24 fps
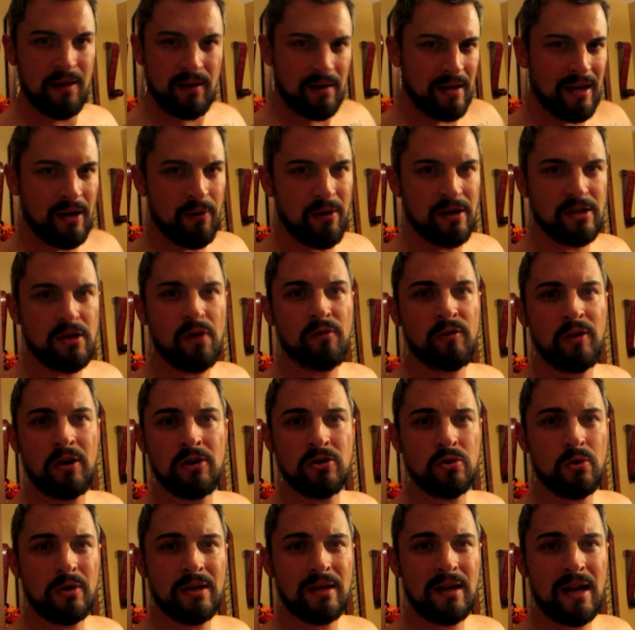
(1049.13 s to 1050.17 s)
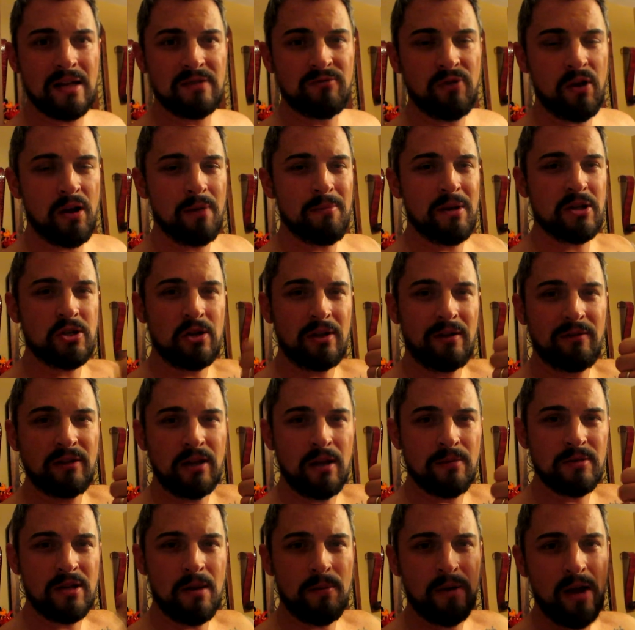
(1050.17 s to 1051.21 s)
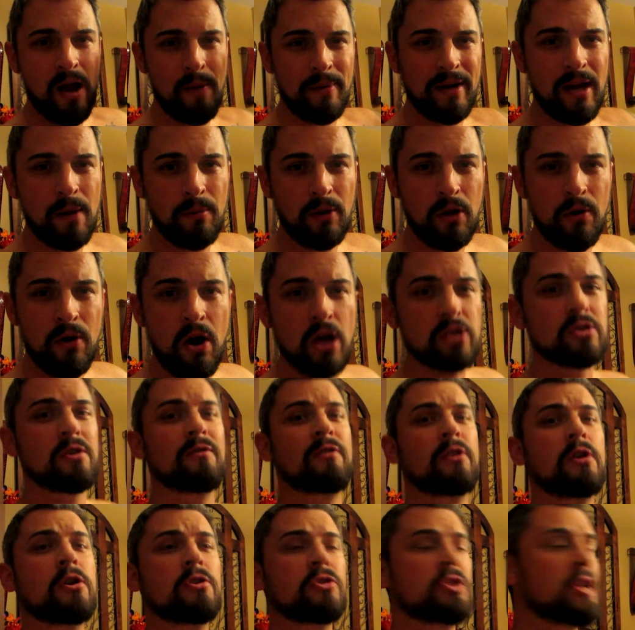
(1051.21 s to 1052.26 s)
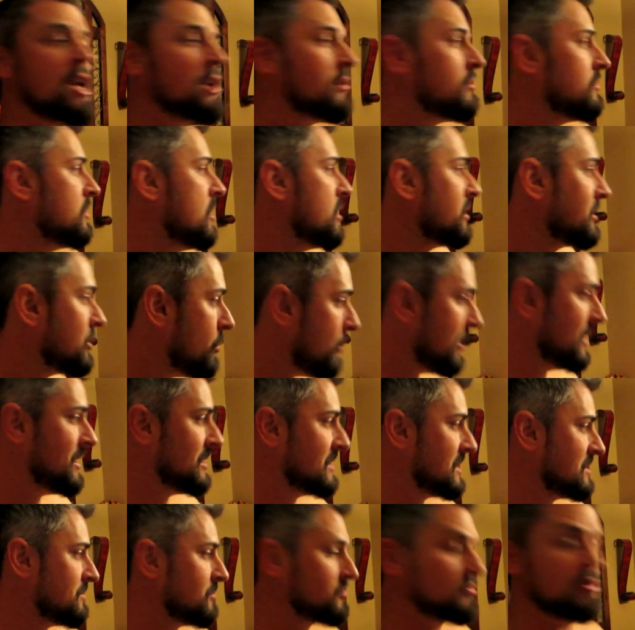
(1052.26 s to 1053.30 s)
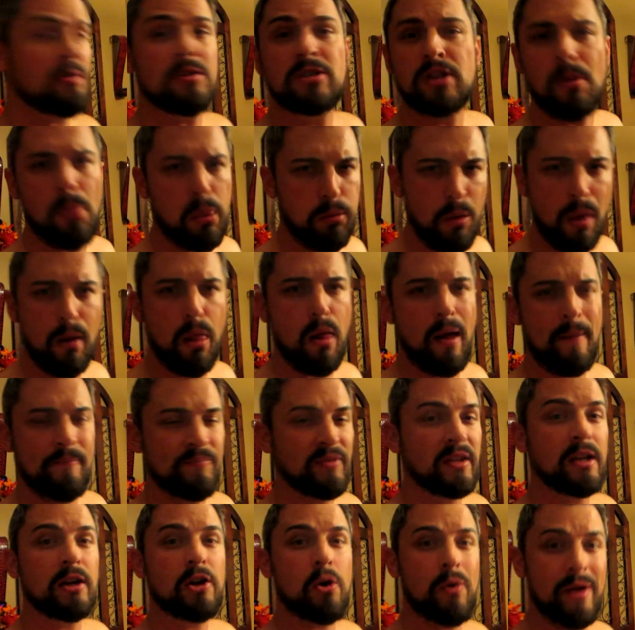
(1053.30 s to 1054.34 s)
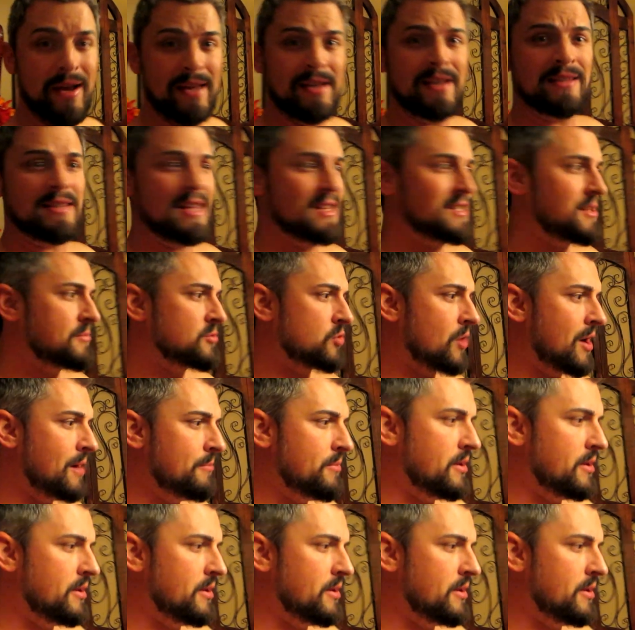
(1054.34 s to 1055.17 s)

Anyways, hopefully you enjoyed today's vlog. Make sure you leave a thumbs up, comment down below, and also if you're new to the channel, go ahead and go ahead and hit that subscribe